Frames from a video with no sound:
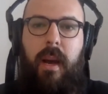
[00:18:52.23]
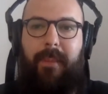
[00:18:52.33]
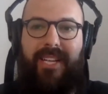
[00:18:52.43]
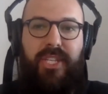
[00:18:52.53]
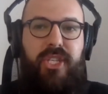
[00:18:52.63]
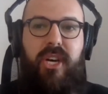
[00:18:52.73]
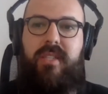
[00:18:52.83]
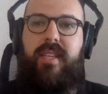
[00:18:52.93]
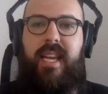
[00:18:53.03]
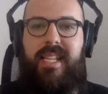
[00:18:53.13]
by
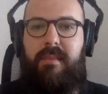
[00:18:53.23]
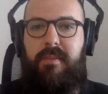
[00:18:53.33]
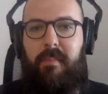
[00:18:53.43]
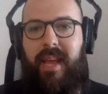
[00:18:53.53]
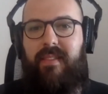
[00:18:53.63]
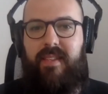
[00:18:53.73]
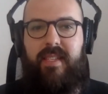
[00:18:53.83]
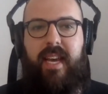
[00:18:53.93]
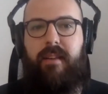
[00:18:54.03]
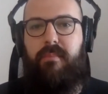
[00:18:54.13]
just getting them to make this
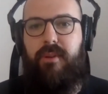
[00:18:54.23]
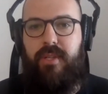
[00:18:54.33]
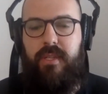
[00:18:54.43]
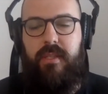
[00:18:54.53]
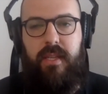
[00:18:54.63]
second purchase.